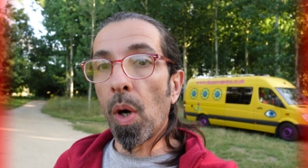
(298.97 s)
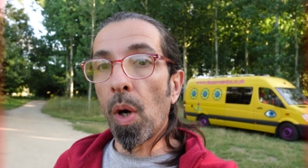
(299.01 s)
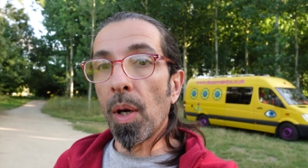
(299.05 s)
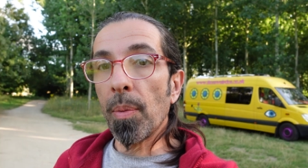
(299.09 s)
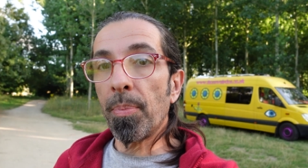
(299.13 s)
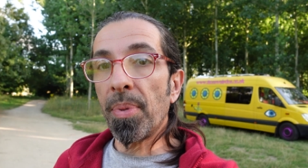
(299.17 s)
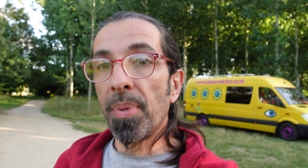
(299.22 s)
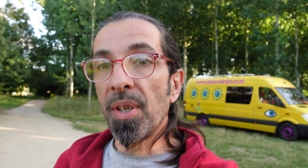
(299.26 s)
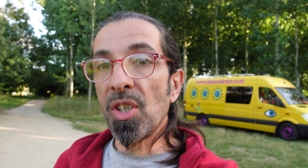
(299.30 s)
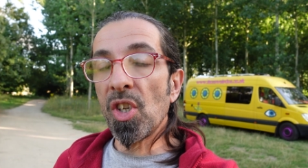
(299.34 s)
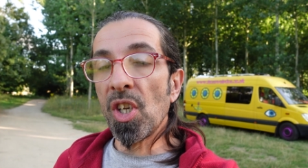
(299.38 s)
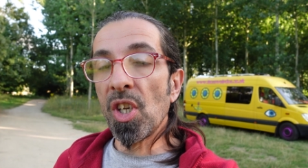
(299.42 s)
Quite
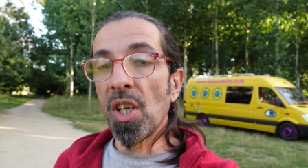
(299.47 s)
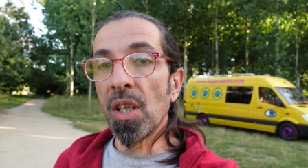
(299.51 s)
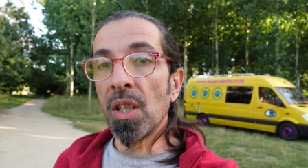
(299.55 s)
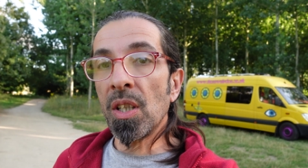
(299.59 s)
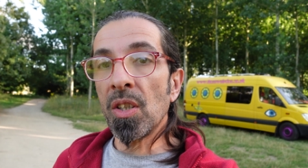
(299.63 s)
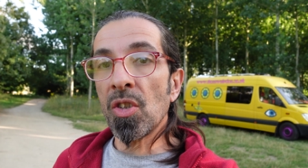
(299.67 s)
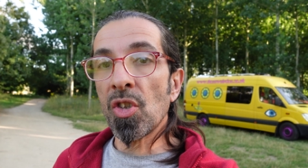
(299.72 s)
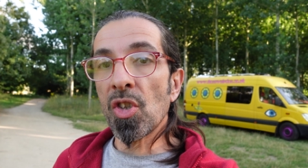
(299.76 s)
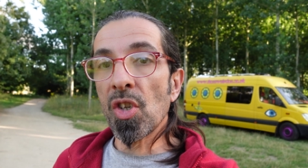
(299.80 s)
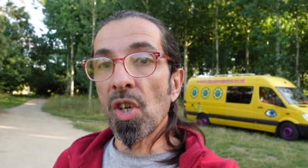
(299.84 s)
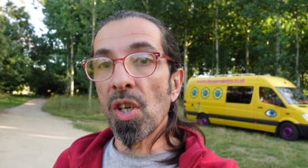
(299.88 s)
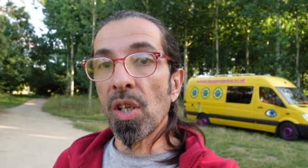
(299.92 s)
busy
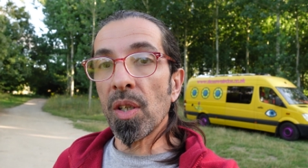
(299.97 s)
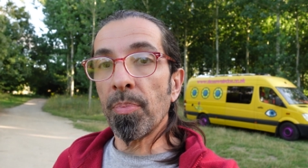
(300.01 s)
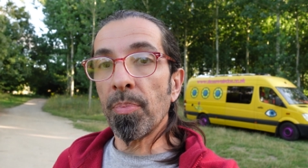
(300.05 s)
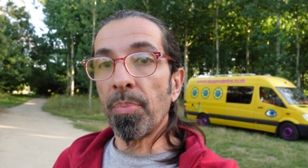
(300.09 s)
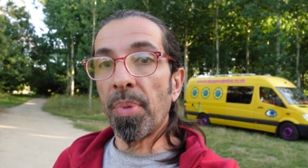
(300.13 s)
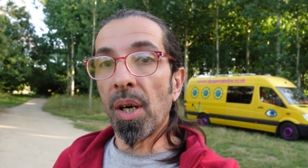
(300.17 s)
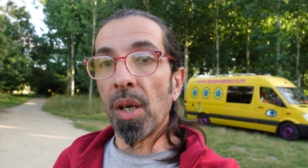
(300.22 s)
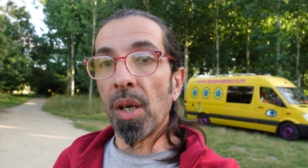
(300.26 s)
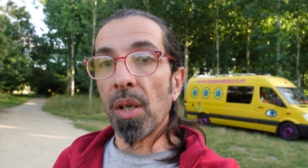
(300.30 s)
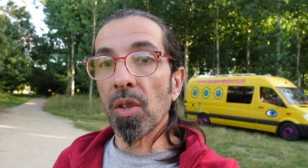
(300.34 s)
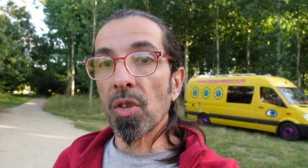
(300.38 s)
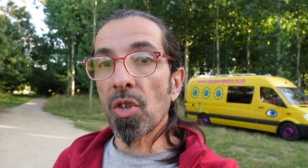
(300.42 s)
in certain
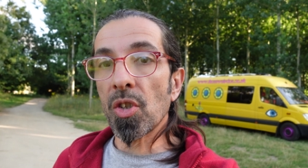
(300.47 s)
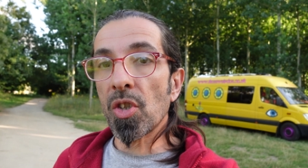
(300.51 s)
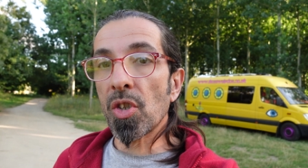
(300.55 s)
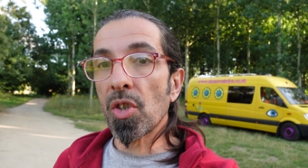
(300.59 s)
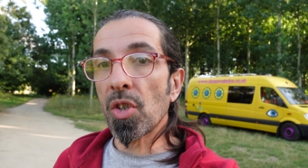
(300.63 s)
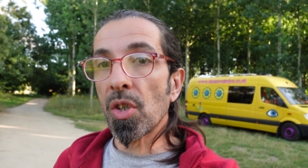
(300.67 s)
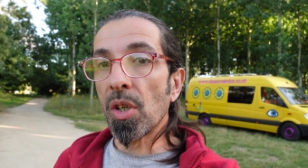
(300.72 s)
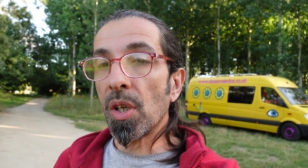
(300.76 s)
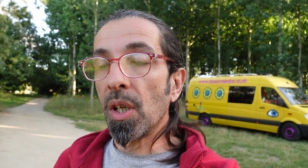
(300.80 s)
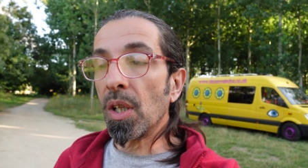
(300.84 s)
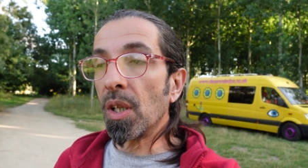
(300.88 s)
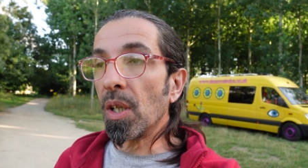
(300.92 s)

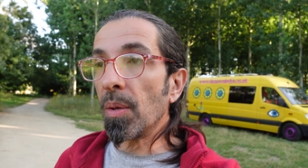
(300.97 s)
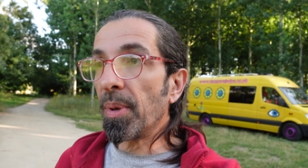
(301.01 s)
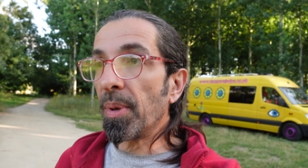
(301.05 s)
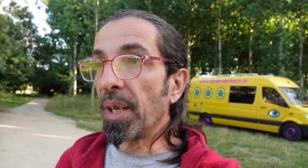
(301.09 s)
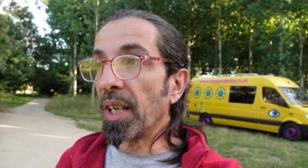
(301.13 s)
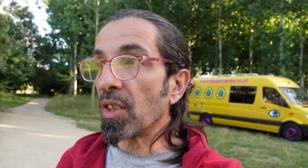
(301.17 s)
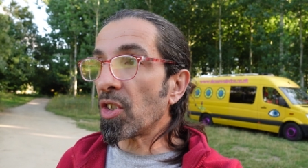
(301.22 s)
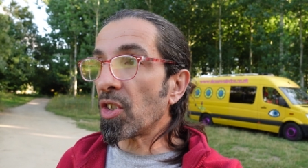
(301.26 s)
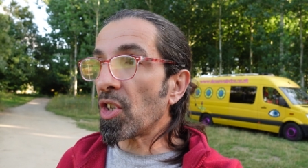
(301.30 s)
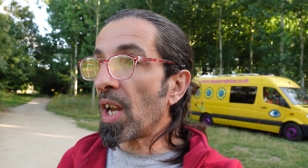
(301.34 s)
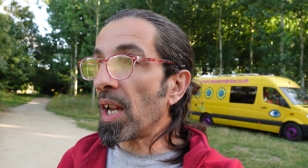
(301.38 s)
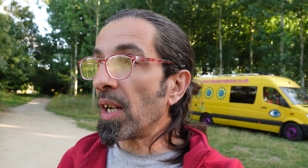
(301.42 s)
parts in the
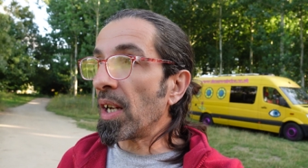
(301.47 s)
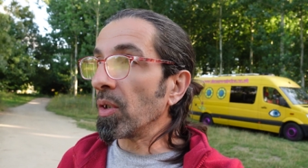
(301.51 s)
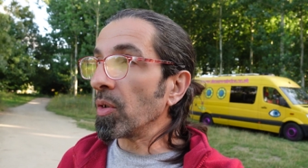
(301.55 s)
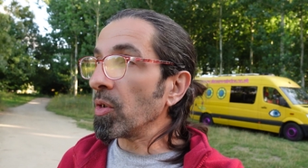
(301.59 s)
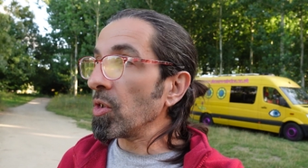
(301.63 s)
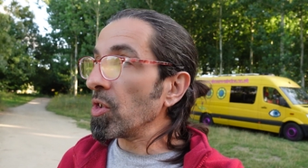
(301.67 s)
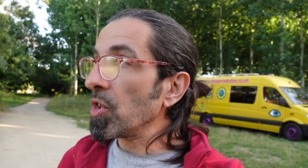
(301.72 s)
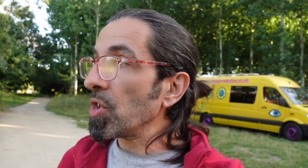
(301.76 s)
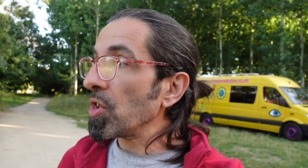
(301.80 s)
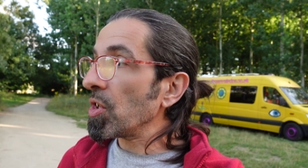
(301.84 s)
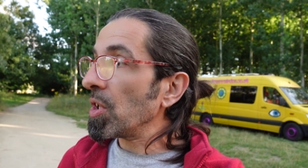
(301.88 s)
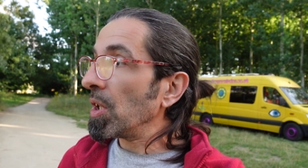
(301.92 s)
bigger
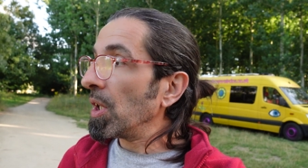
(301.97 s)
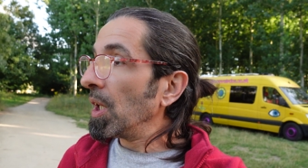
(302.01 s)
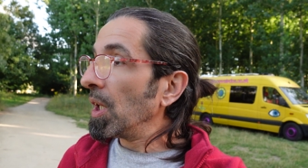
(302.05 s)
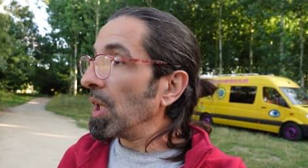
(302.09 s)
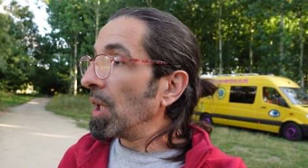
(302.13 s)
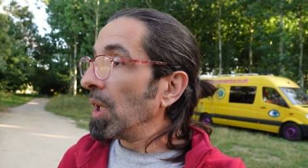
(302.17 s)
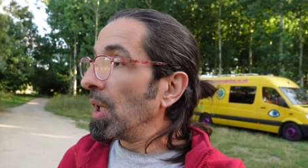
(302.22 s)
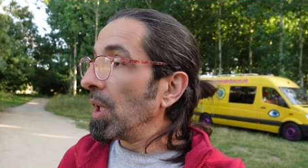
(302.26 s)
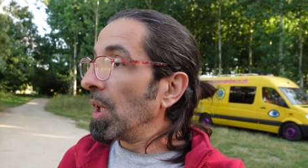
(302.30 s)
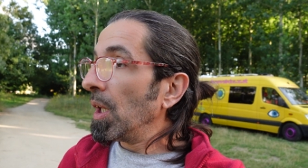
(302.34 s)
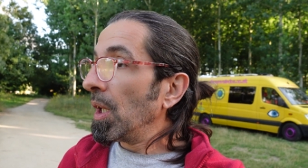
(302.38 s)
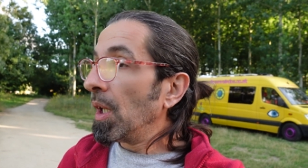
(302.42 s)
towns,
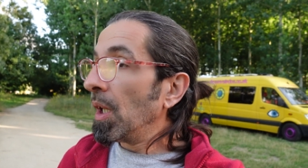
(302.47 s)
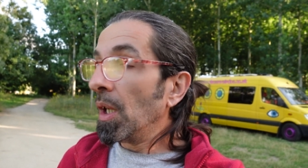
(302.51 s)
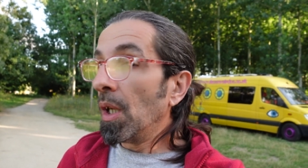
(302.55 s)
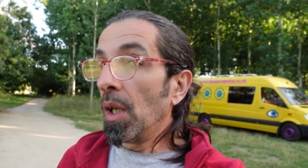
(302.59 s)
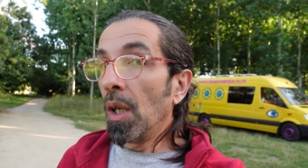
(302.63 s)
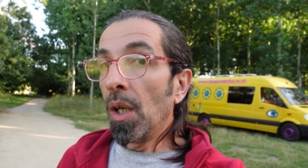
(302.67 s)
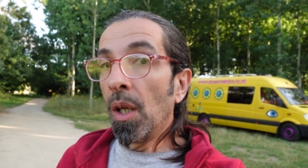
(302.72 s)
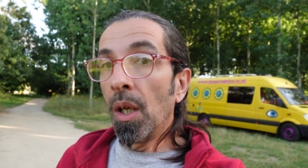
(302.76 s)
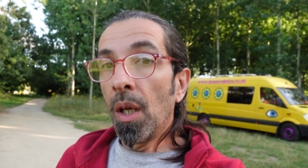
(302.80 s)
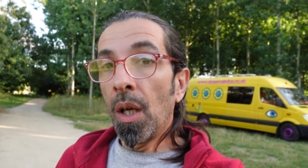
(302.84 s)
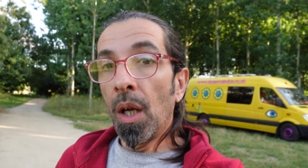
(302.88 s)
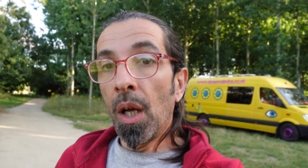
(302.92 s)

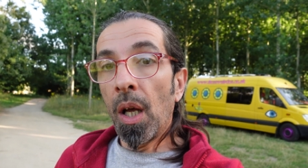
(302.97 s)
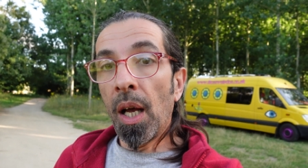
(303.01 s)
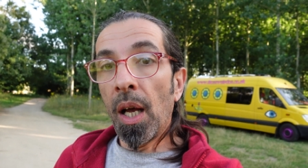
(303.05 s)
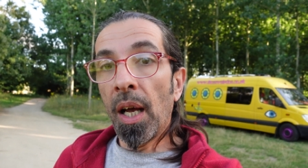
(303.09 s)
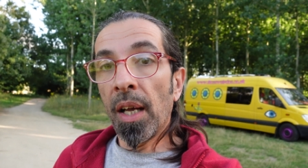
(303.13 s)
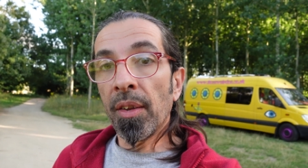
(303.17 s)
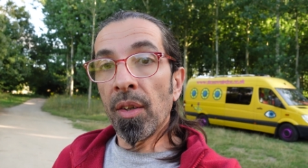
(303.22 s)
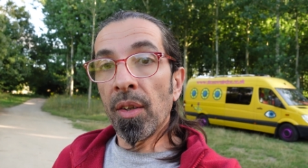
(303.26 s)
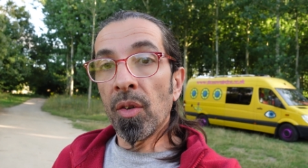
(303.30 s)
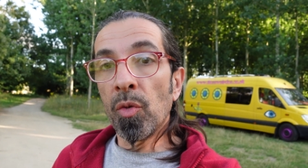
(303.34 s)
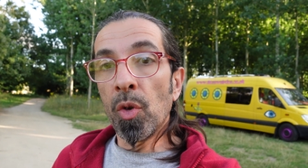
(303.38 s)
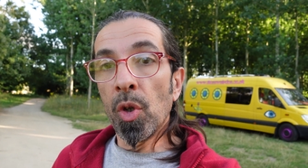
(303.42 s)

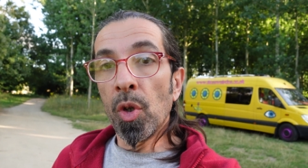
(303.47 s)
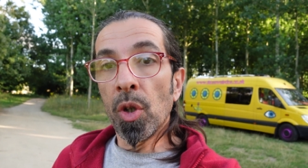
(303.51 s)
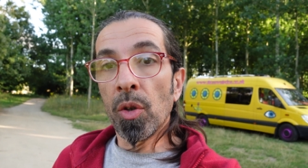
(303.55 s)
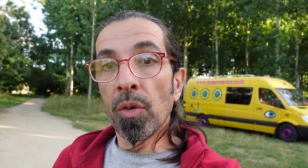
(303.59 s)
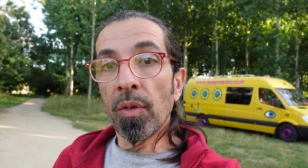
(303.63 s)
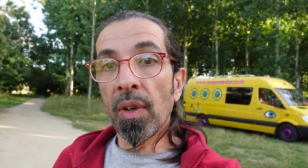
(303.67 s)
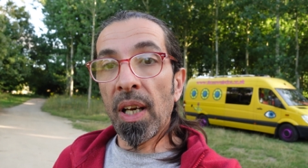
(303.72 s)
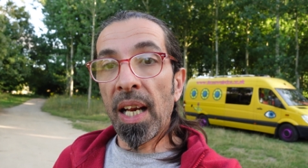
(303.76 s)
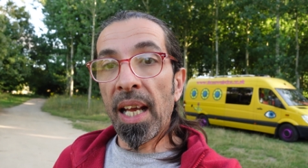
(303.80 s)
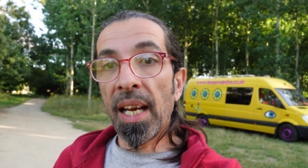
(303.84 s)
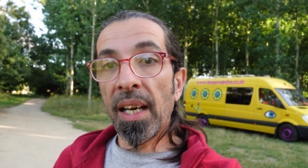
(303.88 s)
and the rural